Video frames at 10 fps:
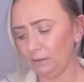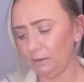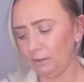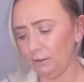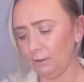
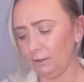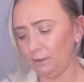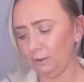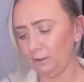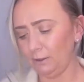
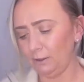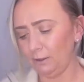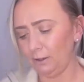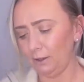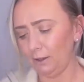
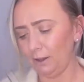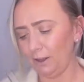(silence)